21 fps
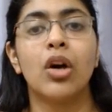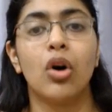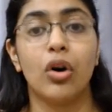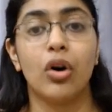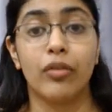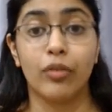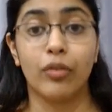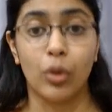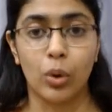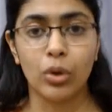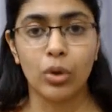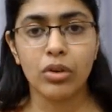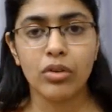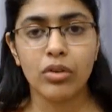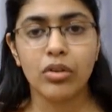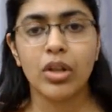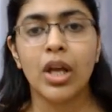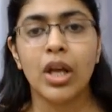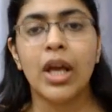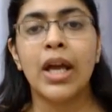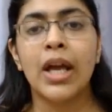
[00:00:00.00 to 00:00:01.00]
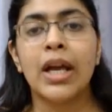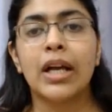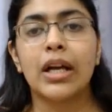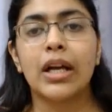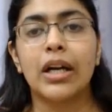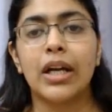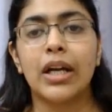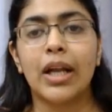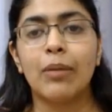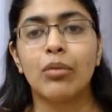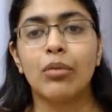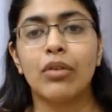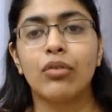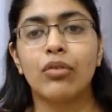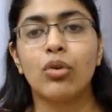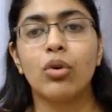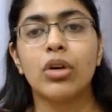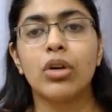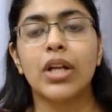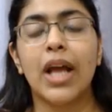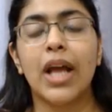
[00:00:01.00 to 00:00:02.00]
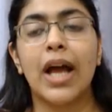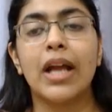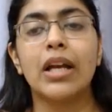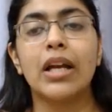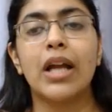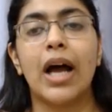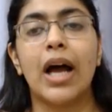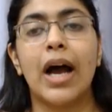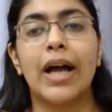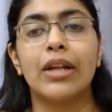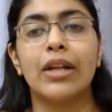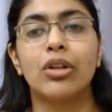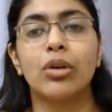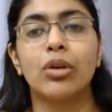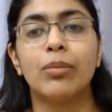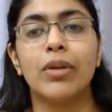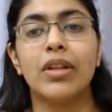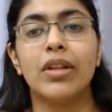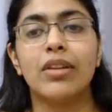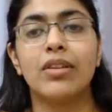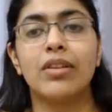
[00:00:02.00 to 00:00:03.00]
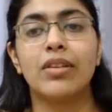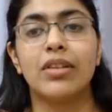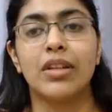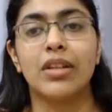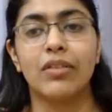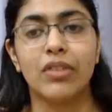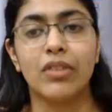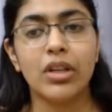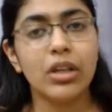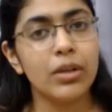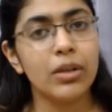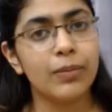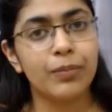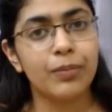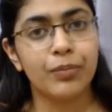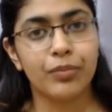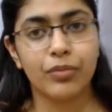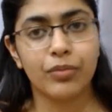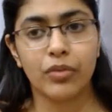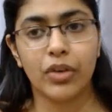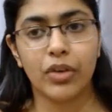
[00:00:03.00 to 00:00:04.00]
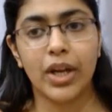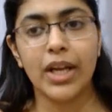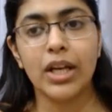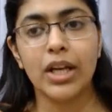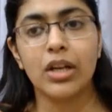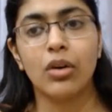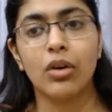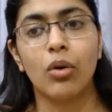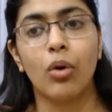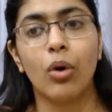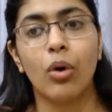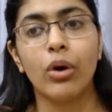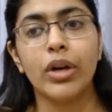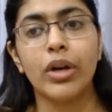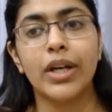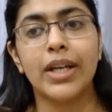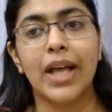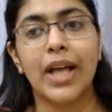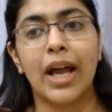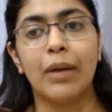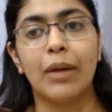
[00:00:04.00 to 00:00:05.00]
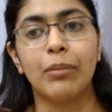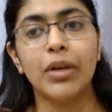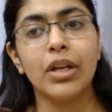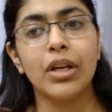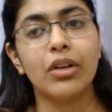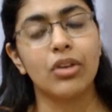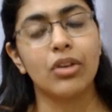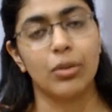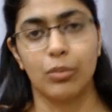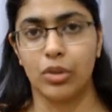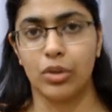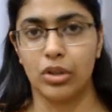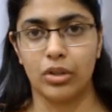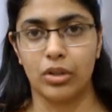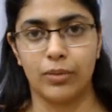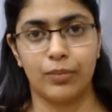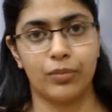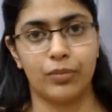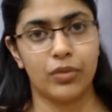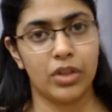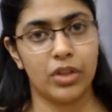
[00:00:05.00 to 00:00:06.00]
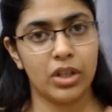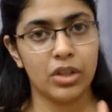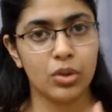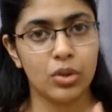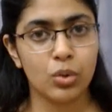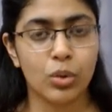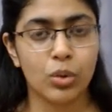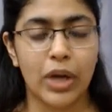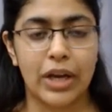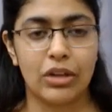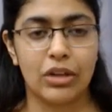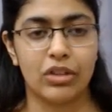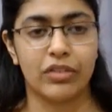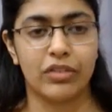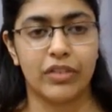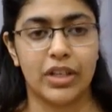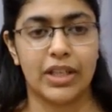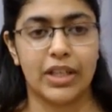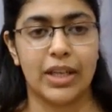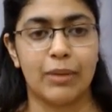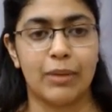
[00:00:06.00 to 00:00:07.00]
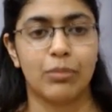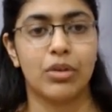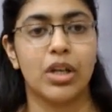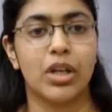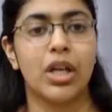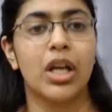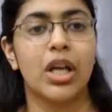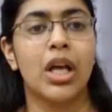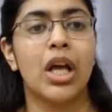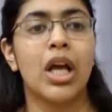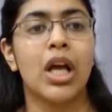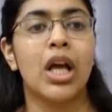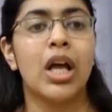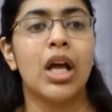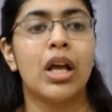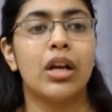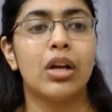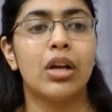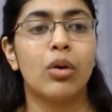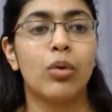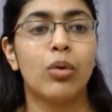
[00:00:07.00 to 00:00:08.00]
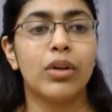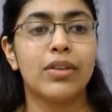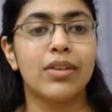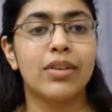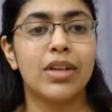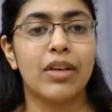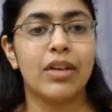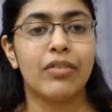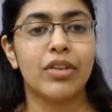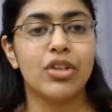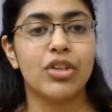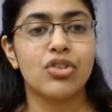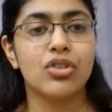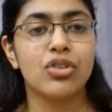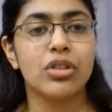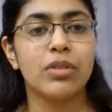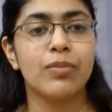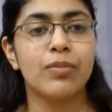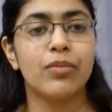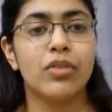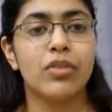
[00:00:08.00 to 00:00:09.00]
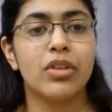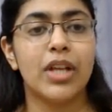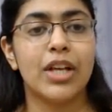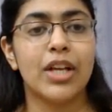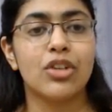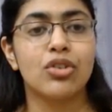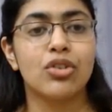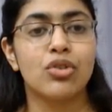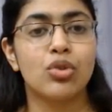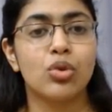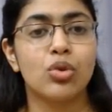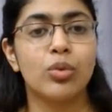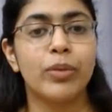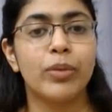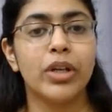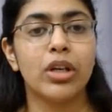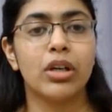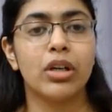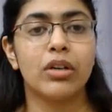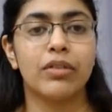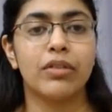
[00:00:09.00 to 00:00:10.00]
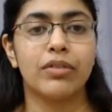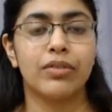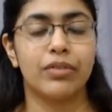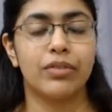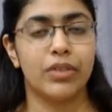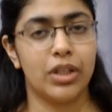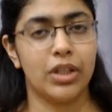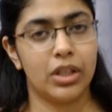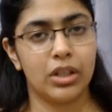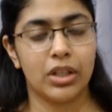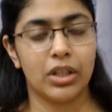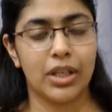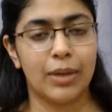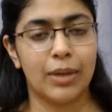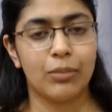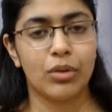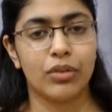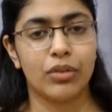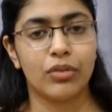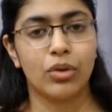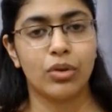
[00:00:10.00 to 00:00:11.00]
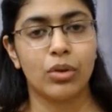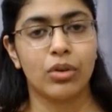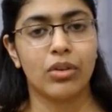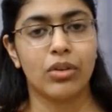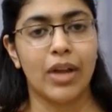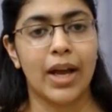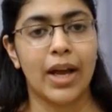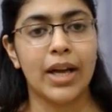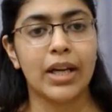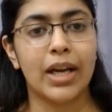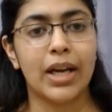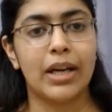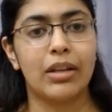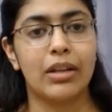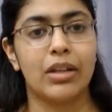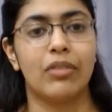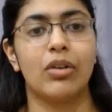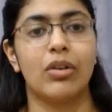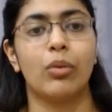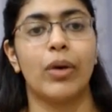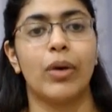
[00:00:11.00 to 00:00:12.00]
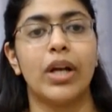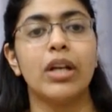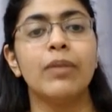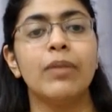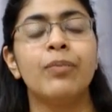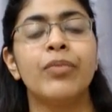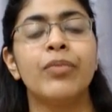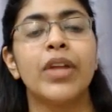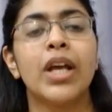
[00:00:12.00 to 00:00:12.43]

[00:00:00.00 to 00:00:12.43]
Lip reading: of courts. Contempt of court can either be civil, right, or it can be criminal. There are two kinds of contempt. Now what's the definition? Section 2B of the Contempt of Courts Act 1971